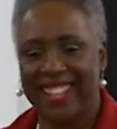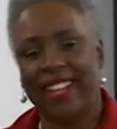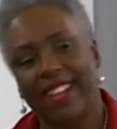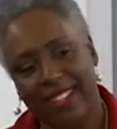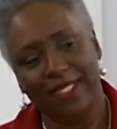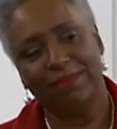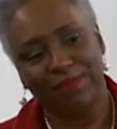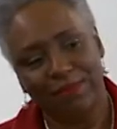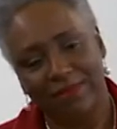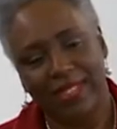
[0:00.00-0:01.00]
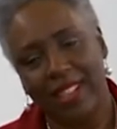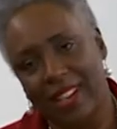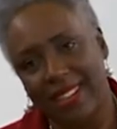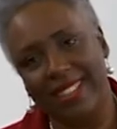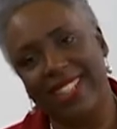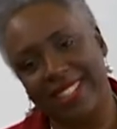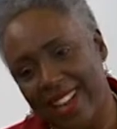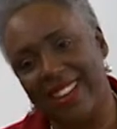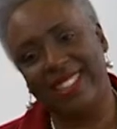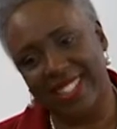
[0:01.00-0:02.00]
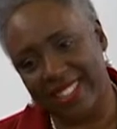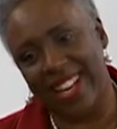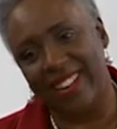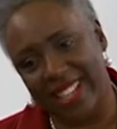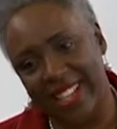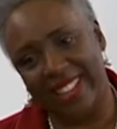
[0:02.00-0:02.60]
Did y'all just now get